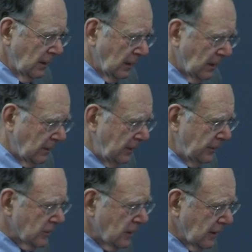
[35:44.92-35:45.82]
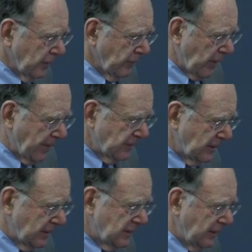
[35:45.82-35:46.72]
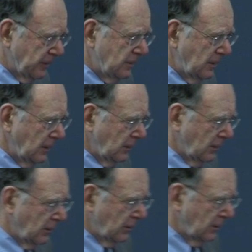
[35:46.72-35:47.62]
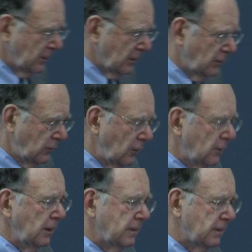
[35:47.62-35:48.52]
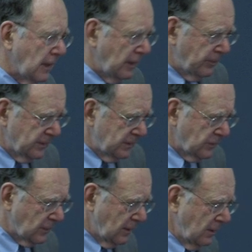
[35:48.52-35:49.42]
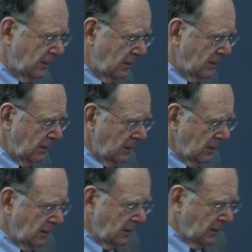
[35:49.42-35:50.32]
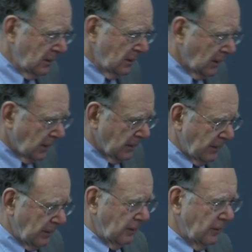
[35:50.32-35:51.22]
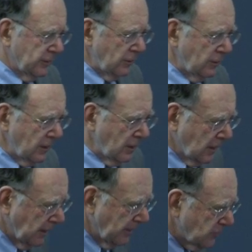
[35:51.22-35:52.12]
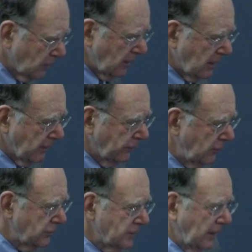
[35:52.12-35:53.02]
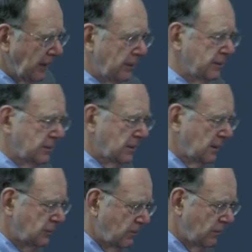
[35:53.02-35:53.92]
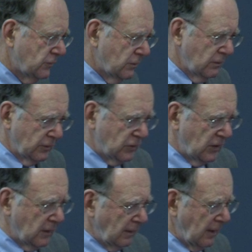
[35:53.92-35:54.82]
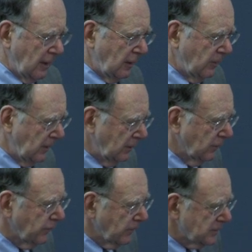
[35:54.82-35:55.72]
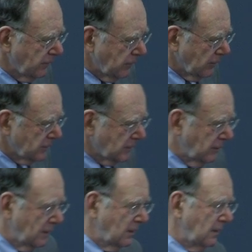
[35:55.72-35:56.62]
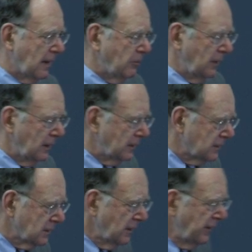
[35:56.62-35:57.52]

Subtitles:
And each column represents a particular nucleotide position. And there are certain columns where you have huge letters, the G and the A being the first of those. And that means